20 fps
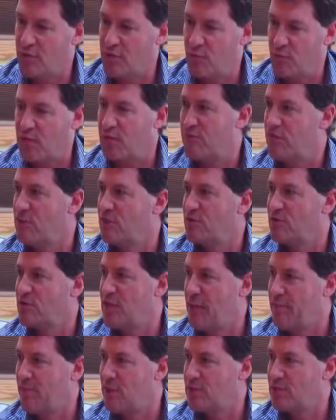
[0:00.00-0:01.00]
one of those
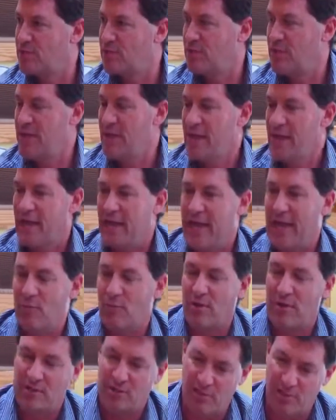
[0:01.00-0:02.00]
numbers.
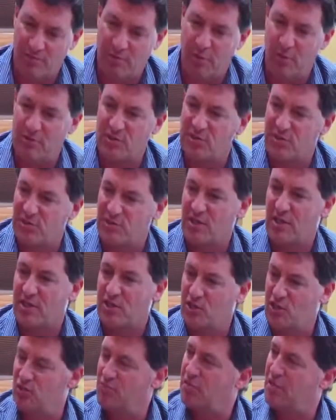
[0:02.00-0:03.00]
And when I say purchase
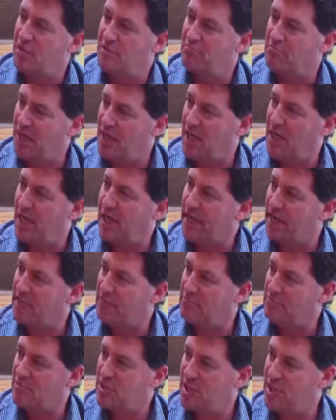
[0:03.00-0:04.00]
ducks, you can
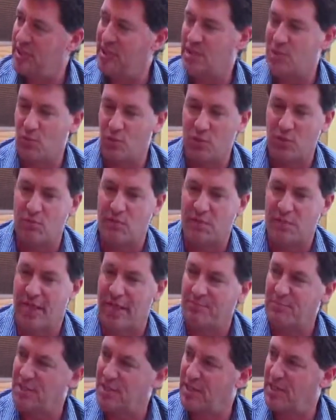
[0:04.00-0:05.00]
buy tickets where you
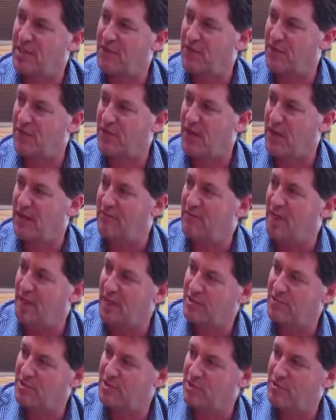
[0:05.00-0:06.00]
adopt a duck for
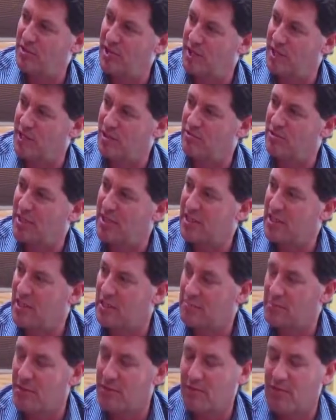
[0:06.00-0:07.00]
$5 and you get a unique
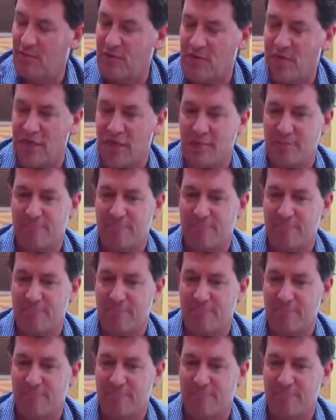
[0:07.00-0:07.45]
number for a duck.